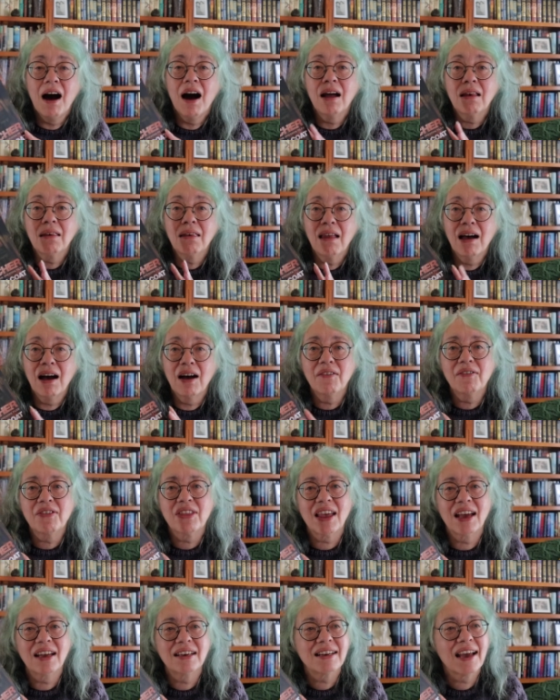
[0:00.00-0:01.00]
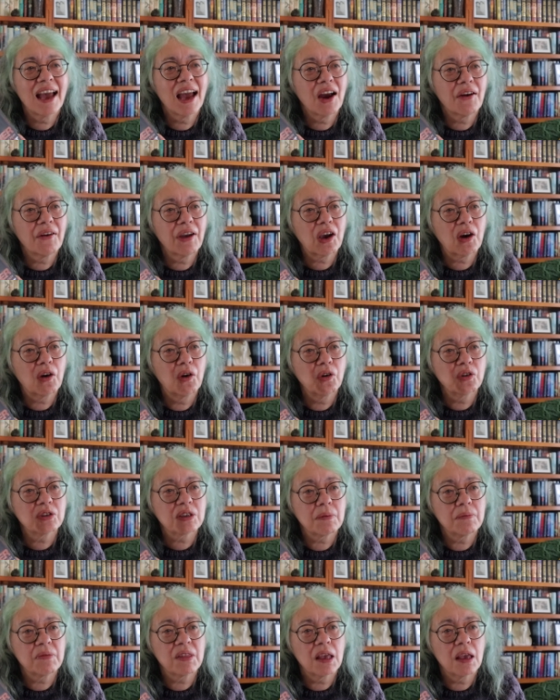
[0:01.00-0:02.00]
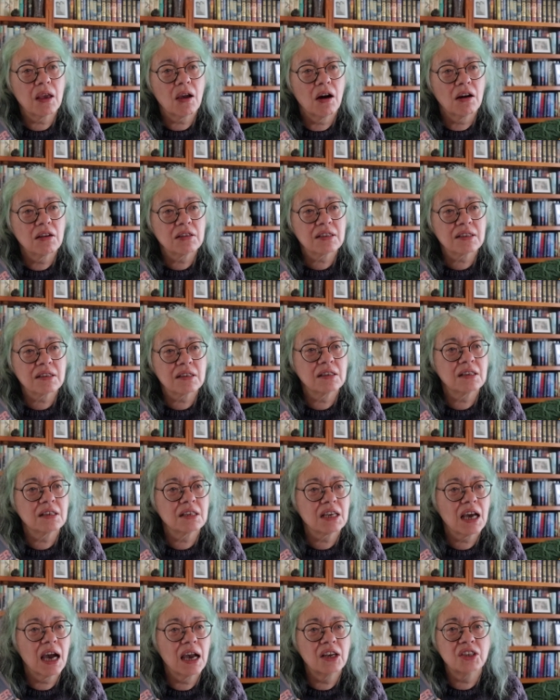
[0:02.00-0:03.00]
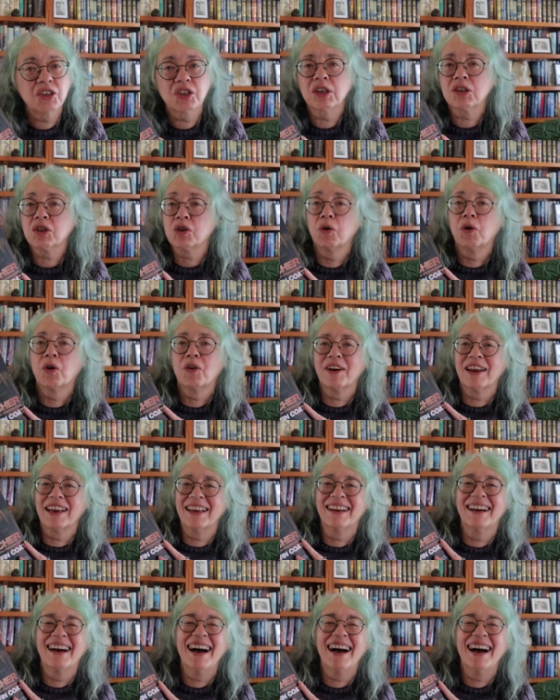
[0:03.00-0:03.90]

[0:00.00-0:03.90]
I love that Harry calls him the ostentatory.